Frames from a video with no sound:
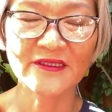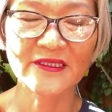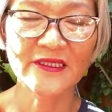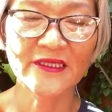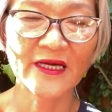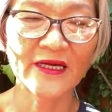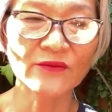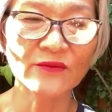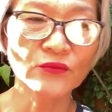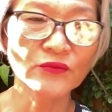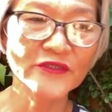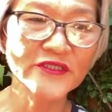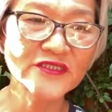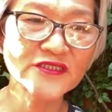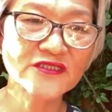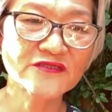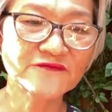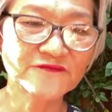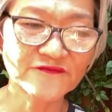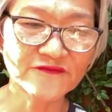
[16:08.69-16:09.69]
And which
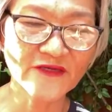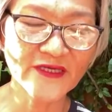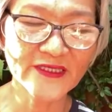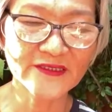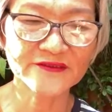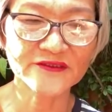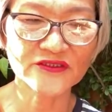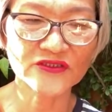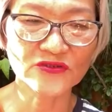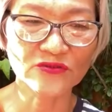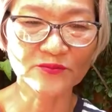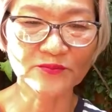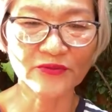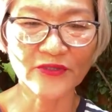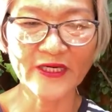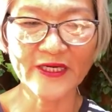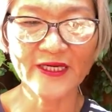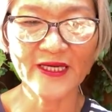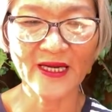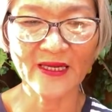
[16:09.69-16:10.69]
friend you
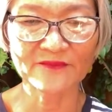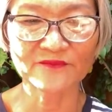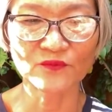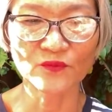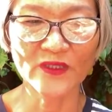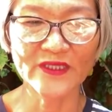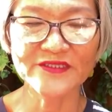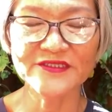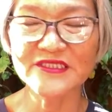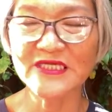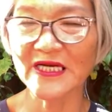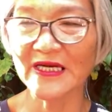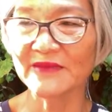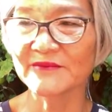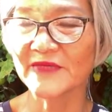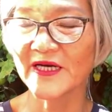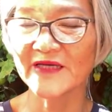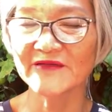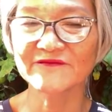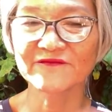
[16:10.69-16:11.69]
break up one time
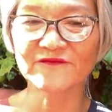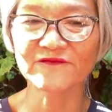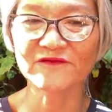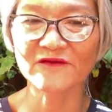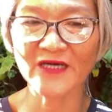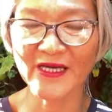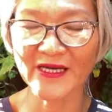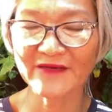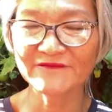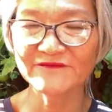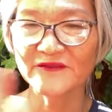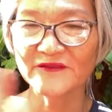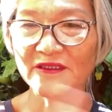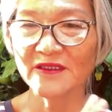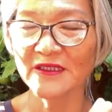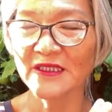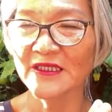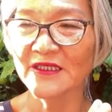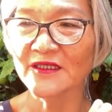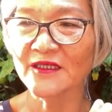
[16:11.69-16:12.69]
and forever
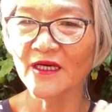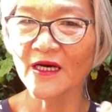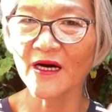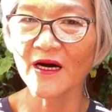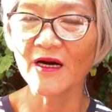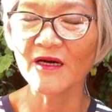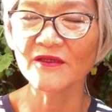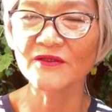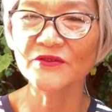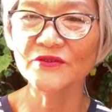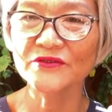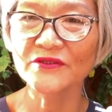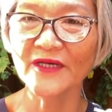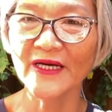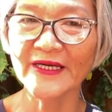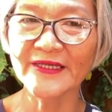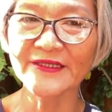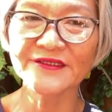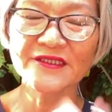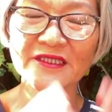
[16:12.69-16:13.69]
gone,
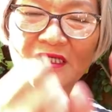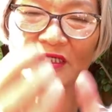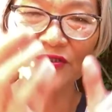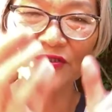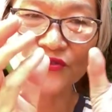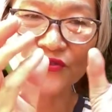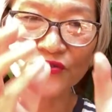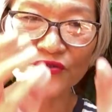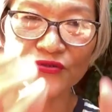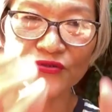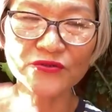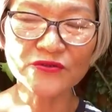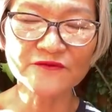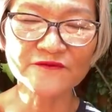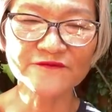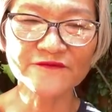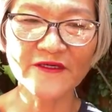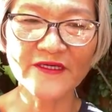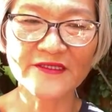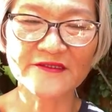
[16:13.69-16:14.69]
right? True
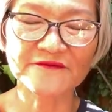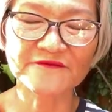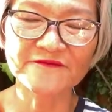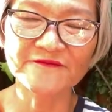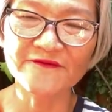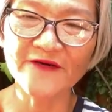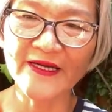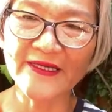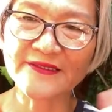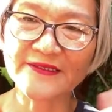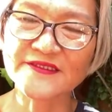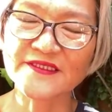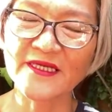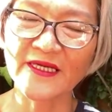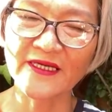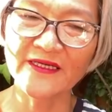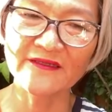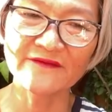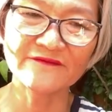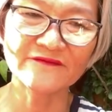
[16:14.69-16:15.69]
friend fights
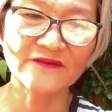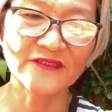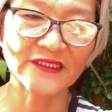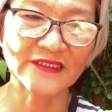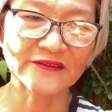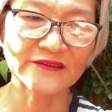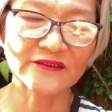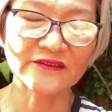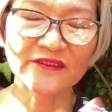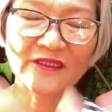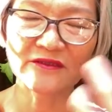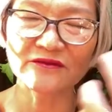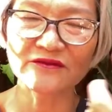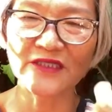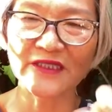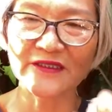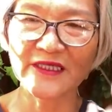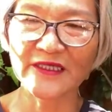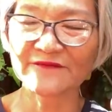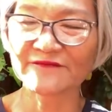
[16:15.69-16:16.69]
not
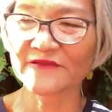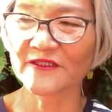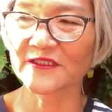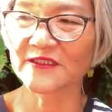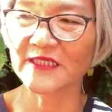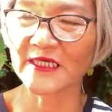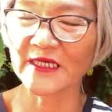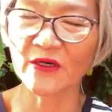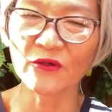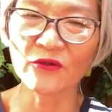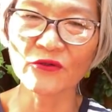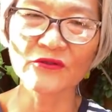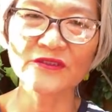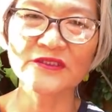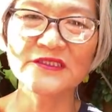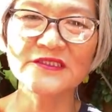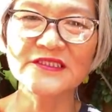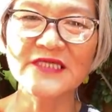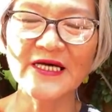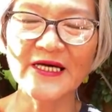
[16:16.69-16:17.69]
every day, all the
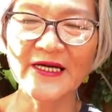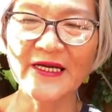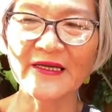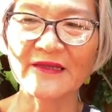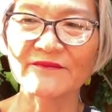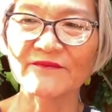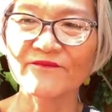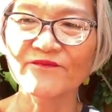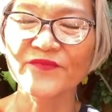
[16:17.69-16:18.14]
time.